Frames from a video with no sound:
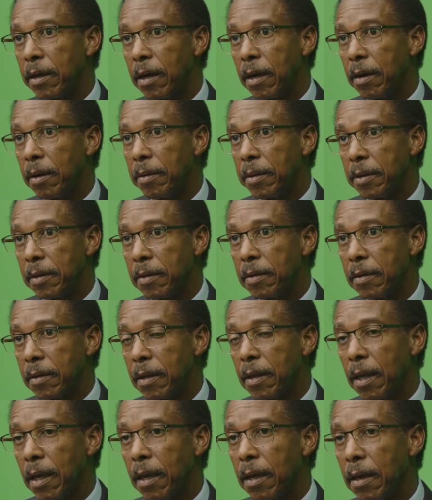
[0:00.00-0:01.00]
Yeah, it still
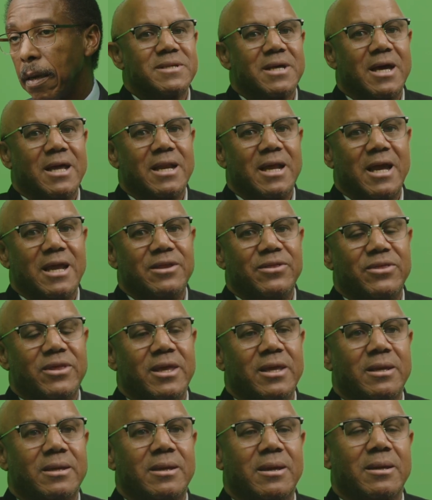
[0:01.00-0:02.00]
happens. And I
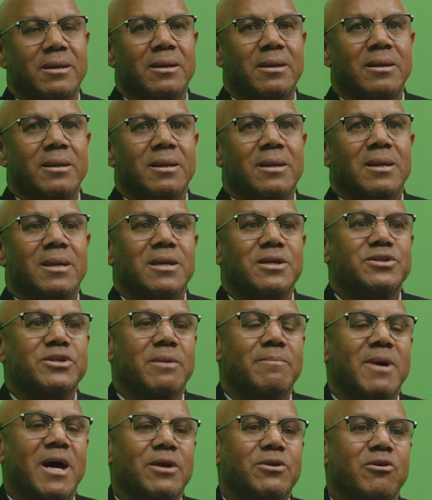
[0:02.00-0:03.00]
think it's a
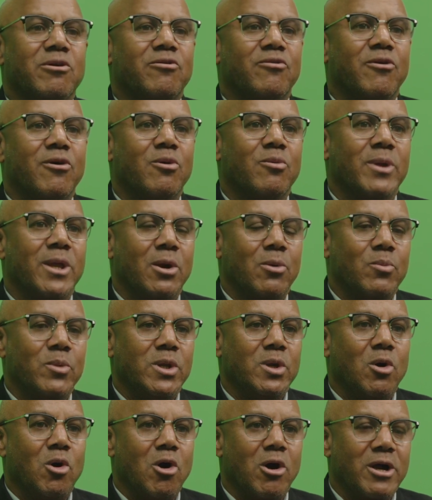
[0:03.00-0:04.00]
matter of how
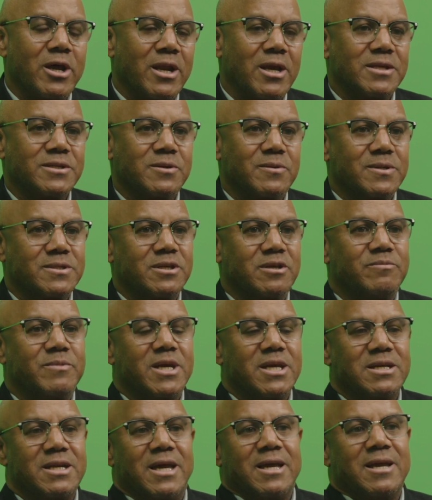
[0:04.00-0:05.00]
we organize ourselves.
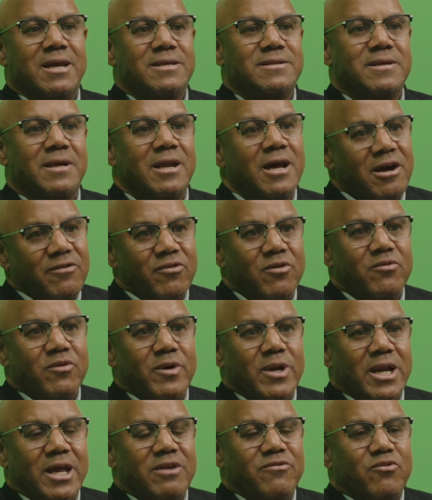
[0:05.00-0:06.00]
Because like I said, half of
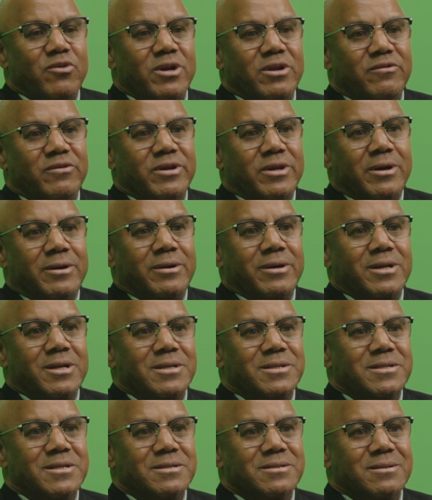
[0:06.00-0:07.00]
our life we live in the
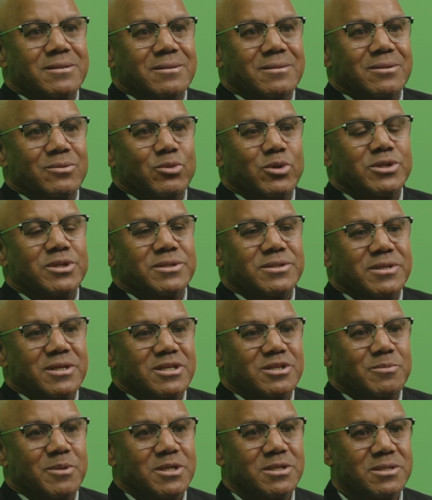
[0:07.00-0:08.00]
hurricane season, which is
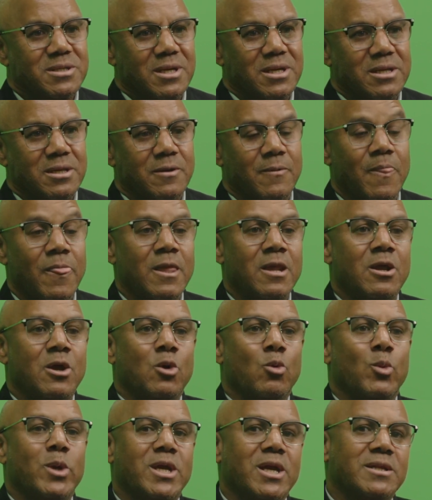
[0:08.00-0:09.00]
6 months in the year.
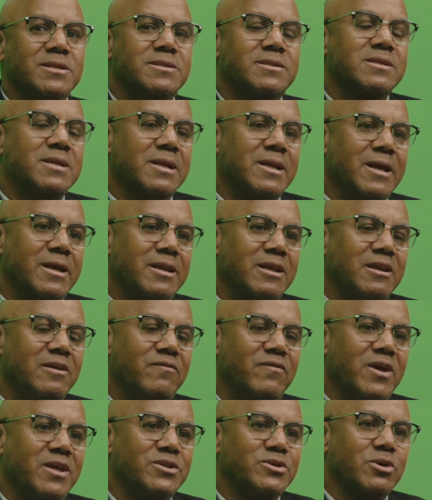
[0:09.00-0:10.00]
We can still get
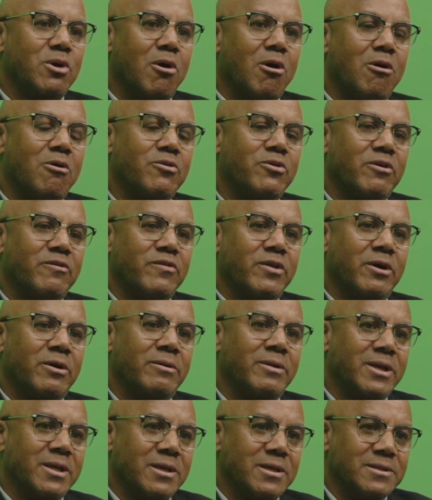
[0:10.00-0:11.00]
events out of the
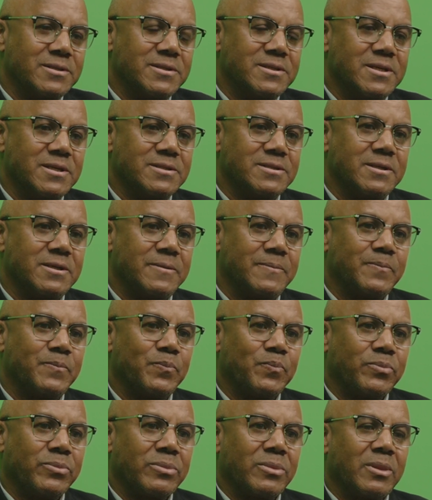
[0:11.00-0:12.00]
hurricane season
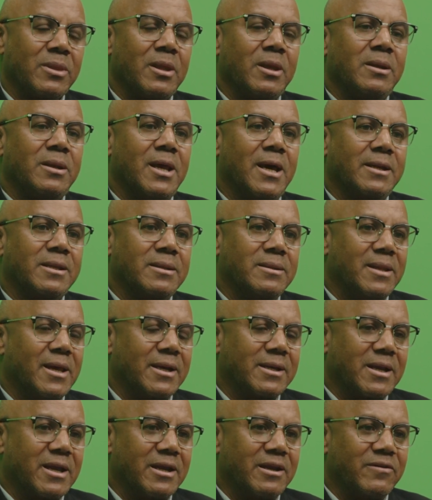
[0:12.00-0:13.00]

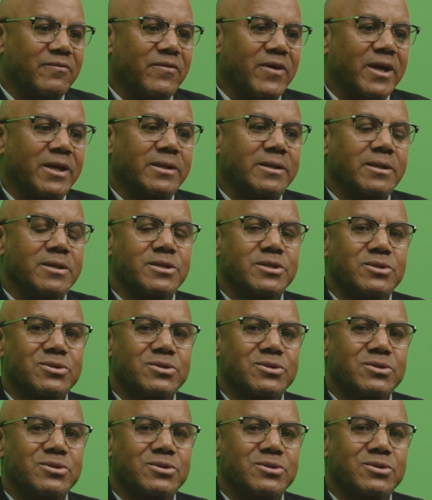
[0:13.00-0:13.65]
that can affect us.